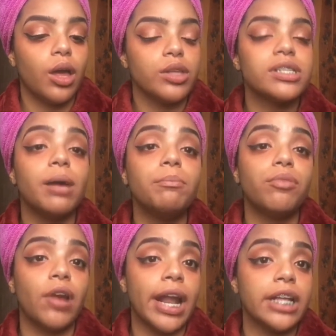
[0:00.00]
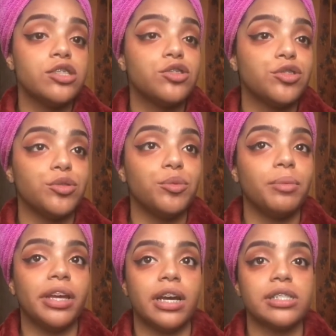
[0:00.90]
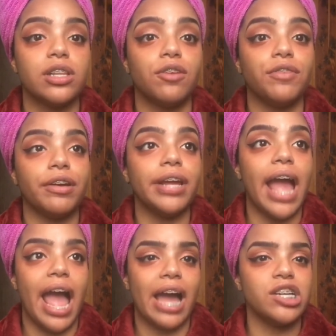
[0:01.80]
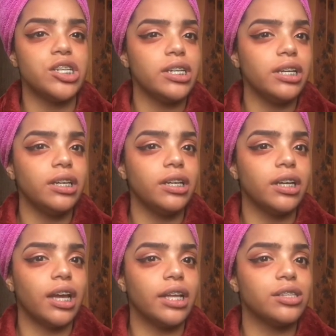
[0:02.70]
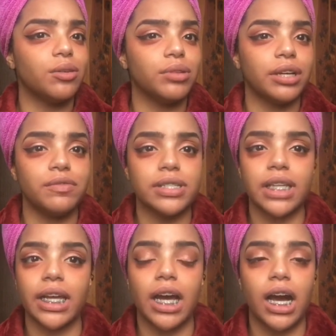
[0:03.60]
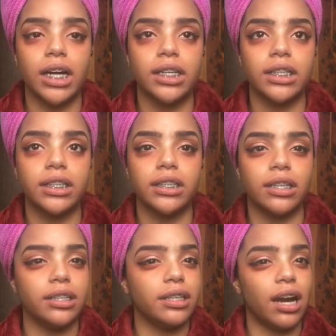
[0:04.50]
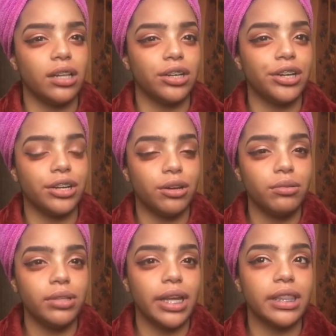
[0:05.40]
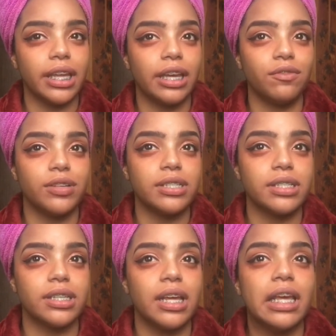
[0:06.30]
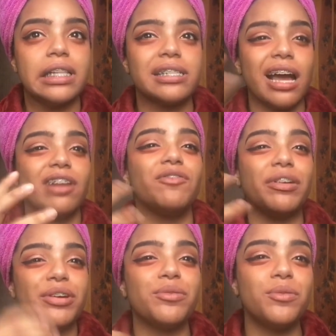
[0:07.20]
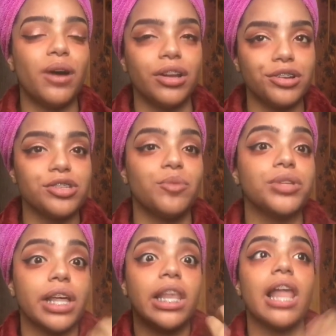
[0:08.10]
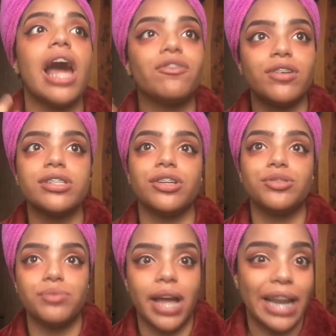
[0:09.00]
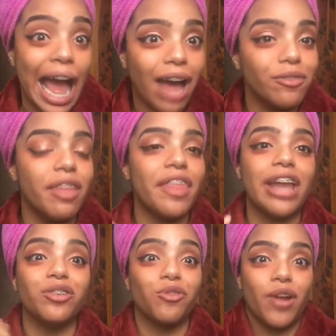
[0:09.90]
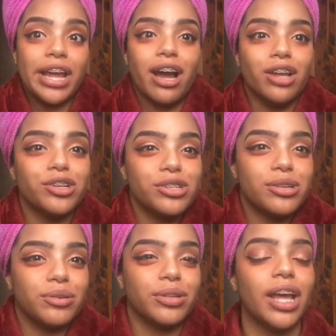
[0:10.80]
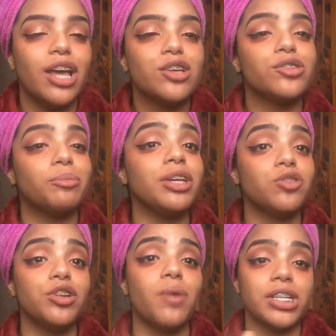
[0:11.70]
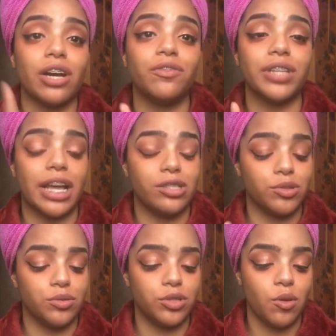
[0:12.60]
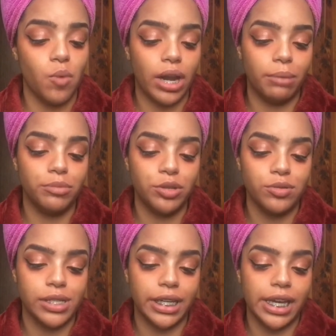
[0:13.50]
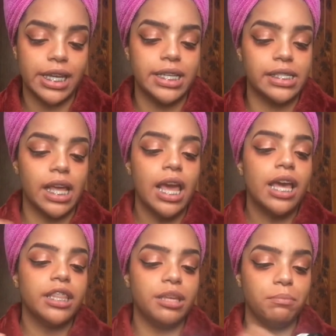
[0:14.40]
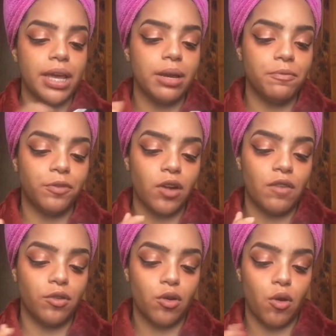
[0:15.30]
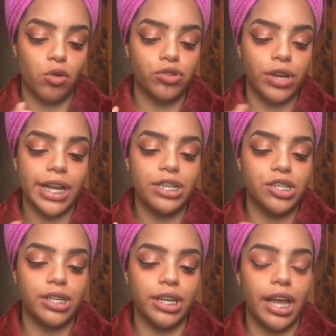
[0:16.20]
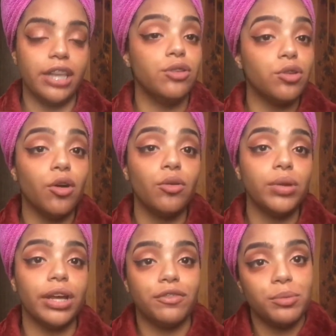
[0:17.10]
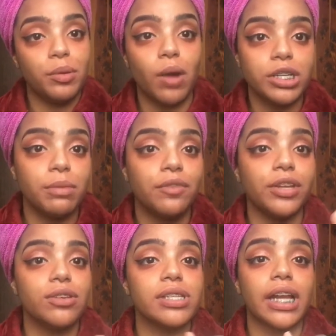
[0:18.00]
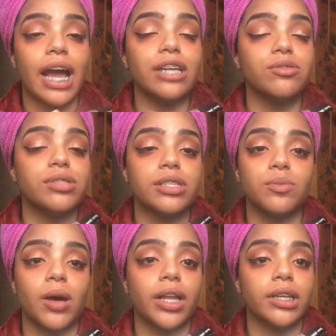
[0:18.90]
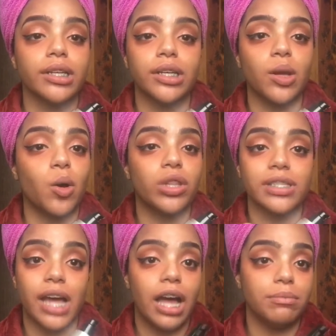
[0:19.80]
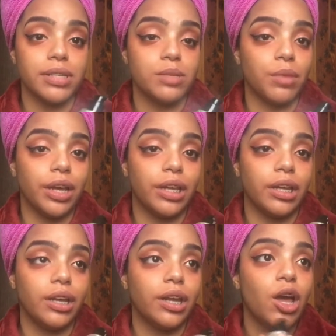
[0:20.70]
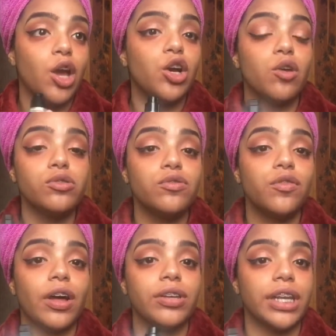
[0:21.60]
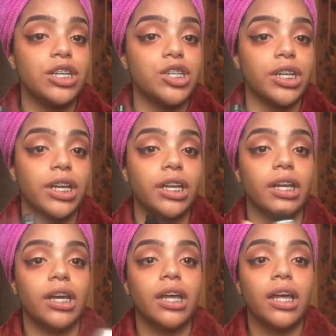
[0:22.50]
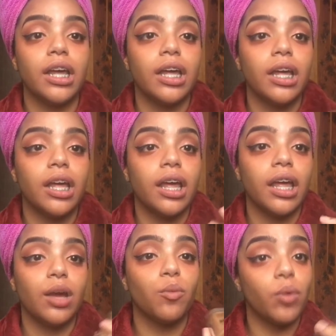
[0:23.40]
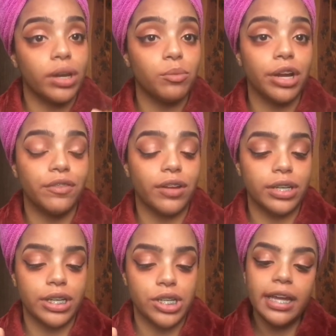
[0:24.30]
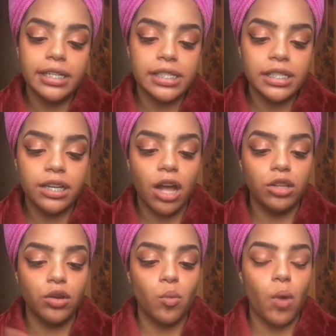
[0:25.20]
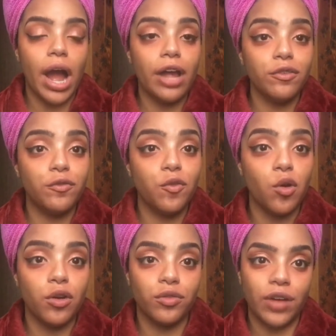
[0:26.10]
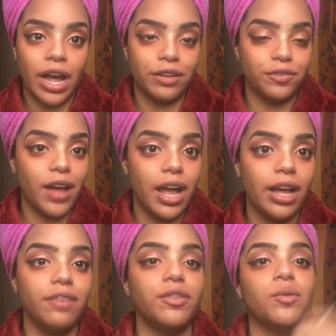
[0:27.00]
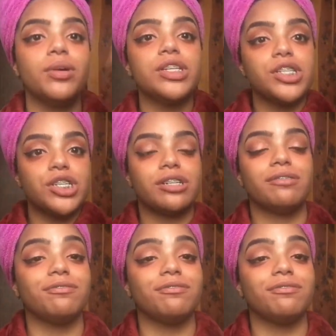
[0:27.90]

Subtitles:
some brands do make us look very ashy and don't give us like a good color, you know? Like, they give us this kind of very cool undertone, with a lot of us do not have that gray undertone. So make sure you watch out for that too. So what I'm using is the Makeup Forever Ultra HD, and you know, if you've been watching my videos, that I use this one all the time. This is my go-to foundation when I'm wearing foundation, and it's in the color Y455, which